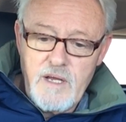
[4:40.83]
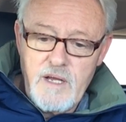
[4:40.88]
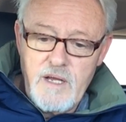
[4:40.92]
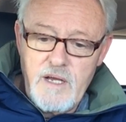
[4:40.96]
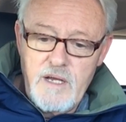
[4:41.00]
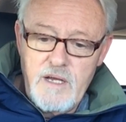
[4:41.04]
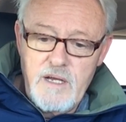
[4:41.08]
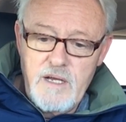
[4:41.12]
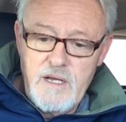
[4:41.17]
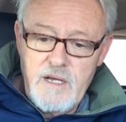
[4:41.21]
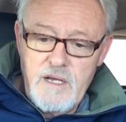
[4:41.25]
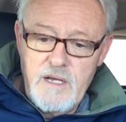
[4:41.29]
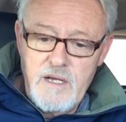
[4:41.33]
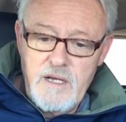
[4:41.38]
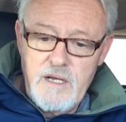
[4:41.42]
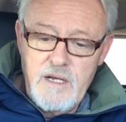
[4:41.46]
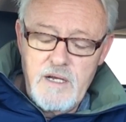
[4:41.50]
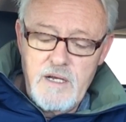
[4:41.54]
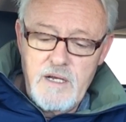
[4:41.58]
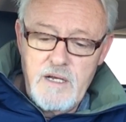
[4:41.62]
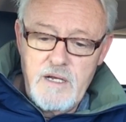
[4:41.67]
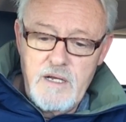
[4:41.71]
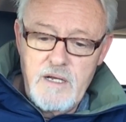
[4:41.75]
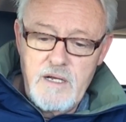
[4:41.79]

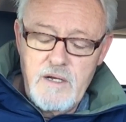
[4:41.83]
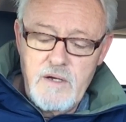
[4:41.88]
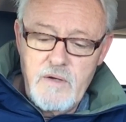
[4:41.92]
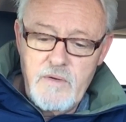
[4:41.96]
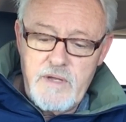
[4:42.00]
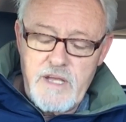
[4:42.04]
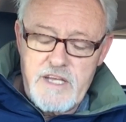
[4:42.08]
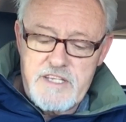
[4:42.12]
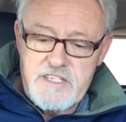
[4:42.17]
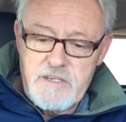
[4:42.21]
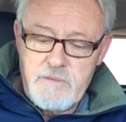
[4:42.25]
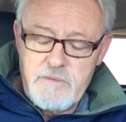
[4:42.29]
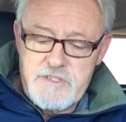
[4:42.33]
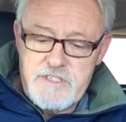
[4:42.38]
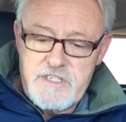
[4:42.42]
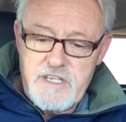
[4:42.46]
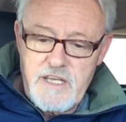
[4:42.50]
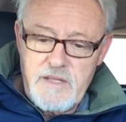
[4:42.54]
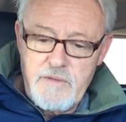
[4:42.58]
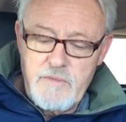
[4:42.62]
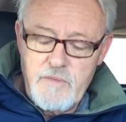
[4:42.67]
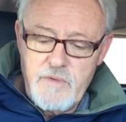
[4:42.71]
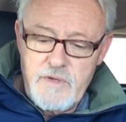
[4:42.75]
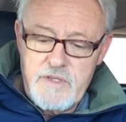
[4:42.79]
Okay, someone's
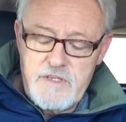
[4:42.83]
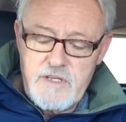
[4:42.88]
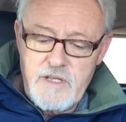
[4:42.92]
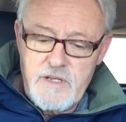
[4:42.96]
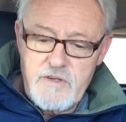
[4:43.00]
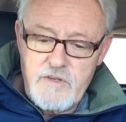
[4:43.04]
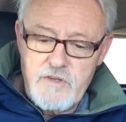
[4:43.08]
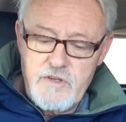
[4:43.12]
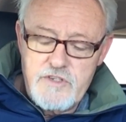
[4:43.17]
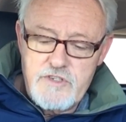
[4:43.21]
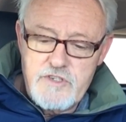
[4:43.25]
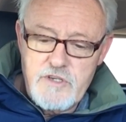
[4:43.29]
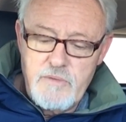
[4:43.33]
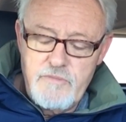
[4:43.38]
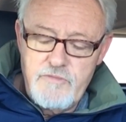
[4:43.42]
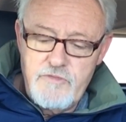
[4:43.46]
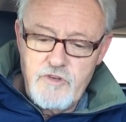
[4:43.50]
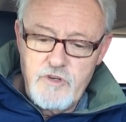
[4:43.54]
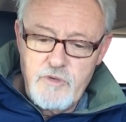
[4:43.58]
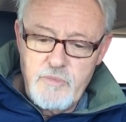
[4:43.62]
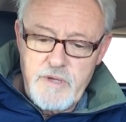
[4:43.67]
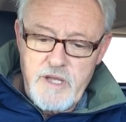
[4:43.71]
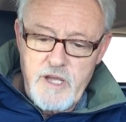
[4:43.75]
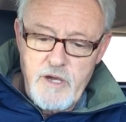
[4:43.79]
saying we've done a good job
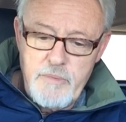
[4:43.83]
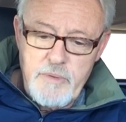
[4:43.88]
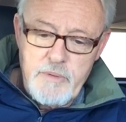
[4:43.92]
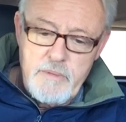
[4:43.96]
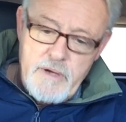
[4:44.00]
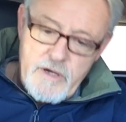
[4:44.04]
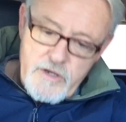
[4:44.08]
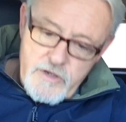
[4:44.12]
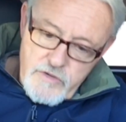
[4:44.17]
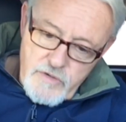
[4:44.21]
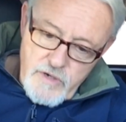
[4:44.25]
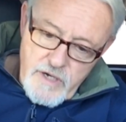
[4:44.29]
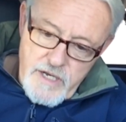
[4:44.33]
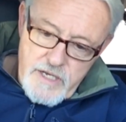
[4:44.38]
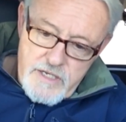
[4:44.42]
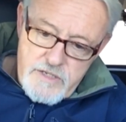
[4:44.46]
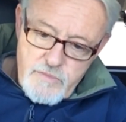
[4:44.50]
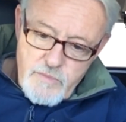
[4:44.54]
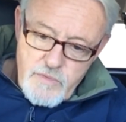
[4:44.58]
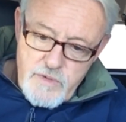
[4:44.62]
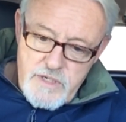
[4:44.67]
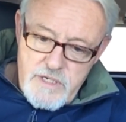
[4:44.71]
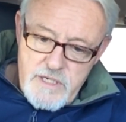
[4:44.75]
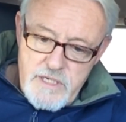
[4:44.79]
for him, we helped him out, great.
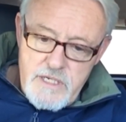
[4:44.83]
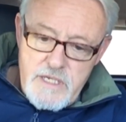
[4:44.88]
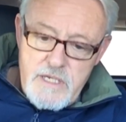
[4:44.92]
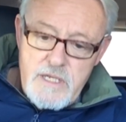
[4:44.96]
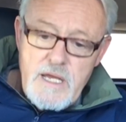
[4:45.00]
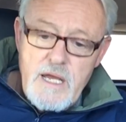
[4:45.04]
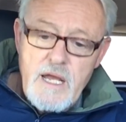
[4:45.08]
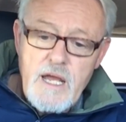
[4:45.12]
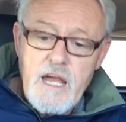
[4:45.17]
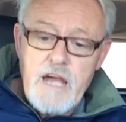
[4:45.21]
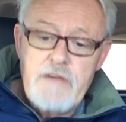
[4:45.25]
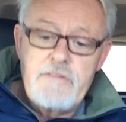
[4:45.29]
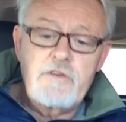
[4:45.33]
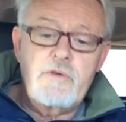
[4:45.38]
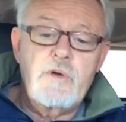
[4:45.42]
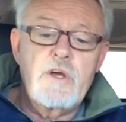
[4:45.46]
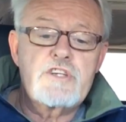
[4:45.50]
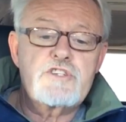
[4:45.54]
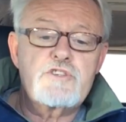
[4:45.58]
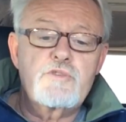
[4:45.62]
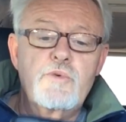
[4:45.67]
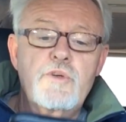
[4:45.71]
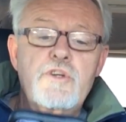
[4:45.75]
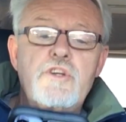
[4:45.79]
We have a
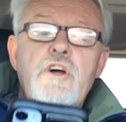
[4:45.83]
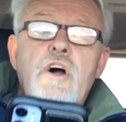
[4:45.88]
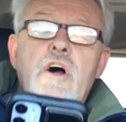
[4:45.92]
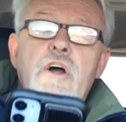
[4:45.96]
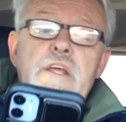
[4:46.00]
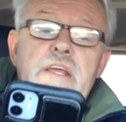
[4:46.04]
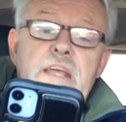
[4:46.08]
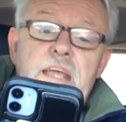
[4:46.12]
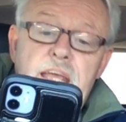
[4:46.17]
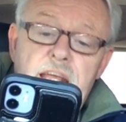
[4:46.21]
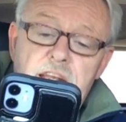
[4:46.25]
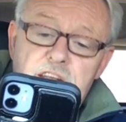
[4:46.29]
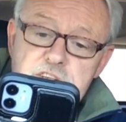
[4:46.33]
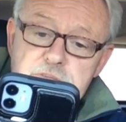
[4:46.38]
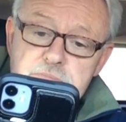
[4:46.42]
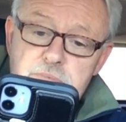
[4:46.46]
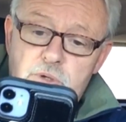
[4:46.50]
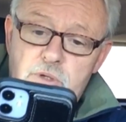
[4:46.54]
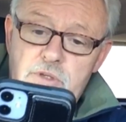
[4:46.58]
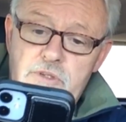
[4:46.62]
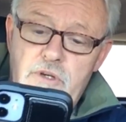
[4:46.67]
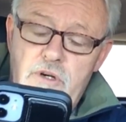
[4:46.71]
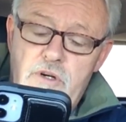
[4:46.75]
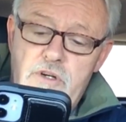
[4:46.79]
question regarding English
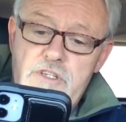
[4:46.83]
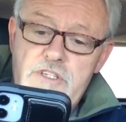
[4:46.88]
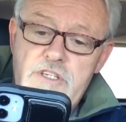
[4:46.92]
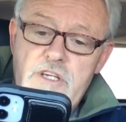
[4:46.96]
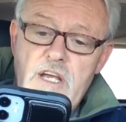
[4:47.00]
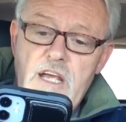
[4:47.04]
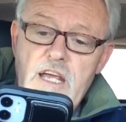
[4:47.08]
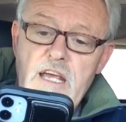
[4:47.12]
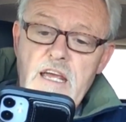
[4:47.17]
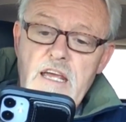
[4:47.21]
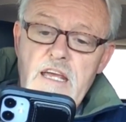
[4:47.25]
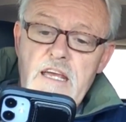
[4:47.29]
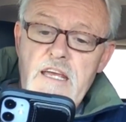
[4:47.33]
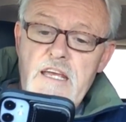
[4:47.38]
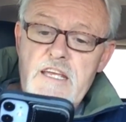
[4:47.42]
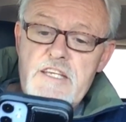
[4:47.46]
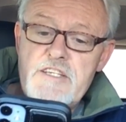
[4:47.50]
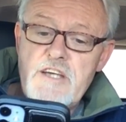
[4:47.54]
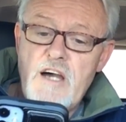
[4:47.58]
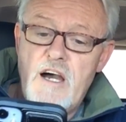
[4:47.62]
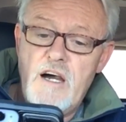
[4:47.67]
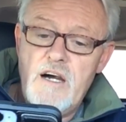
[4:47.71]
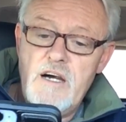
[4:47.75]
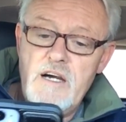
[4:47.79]
Bulldogs. His
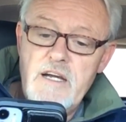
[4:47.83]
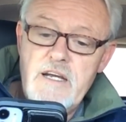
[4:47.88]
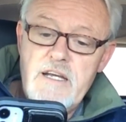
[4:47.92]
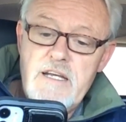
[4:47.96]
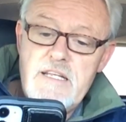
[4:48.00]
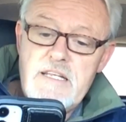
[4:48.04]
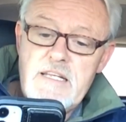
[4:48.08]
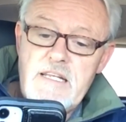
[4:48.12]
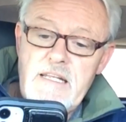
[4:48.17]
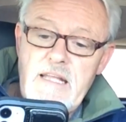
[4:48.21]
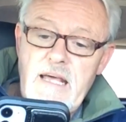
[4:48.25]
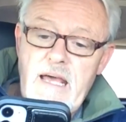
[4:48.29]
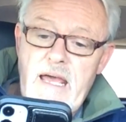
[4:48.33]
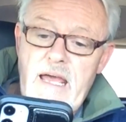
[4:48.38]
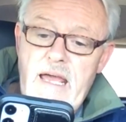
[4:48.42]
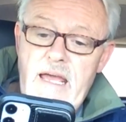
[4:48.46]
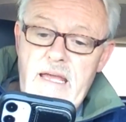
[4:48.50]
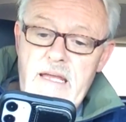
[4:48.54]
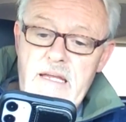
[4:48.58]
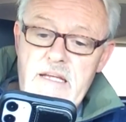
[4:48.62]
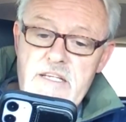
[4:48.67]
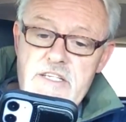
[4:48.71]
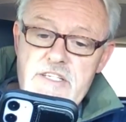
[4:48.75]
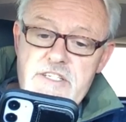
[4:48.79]
hind
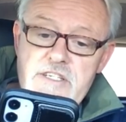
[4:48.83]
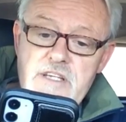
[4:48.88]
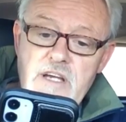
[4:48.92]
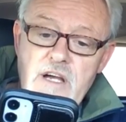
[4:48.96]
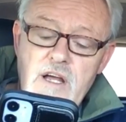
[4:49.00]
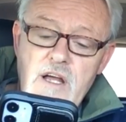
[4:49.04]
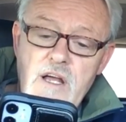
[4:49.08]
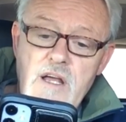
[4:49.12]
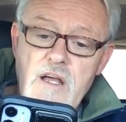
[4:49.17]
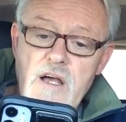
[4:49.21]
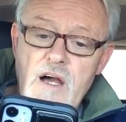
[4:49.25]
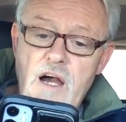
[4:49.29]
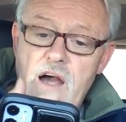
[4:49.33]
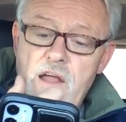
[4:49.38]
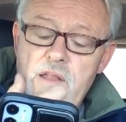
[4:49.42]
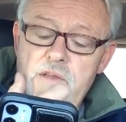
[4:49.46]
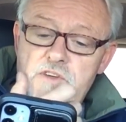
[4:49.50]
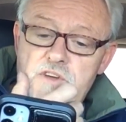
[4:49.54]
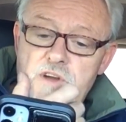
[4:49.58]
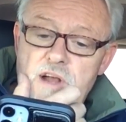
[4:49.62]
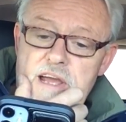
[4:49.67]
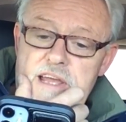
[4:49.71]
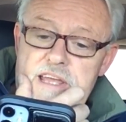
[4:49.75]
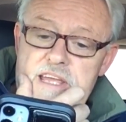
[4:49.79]
legs are
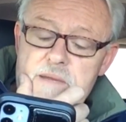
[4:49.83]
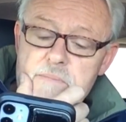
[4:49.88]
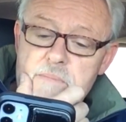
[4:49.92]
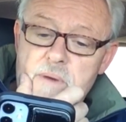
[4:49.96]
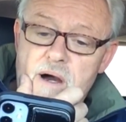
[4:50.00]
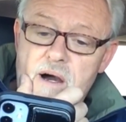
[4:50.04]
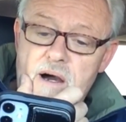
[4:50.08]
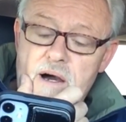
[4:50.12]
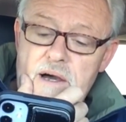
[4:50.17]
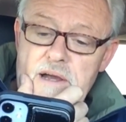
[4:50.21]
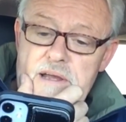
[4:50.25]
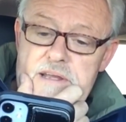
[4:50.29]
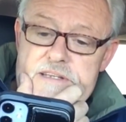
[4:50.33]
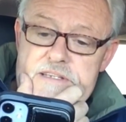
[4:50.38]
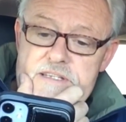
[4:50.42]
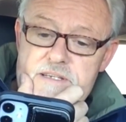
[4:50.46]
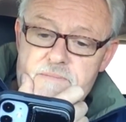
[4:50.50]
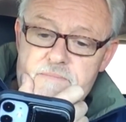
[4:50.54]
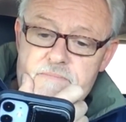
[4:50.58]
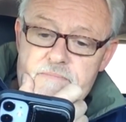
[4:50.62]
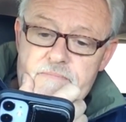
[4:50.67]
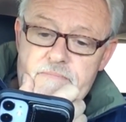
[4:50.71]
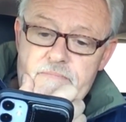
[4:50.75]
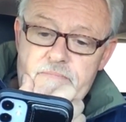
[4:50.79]
dragging behind
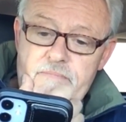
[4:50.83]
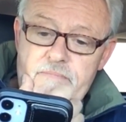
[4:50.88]
him.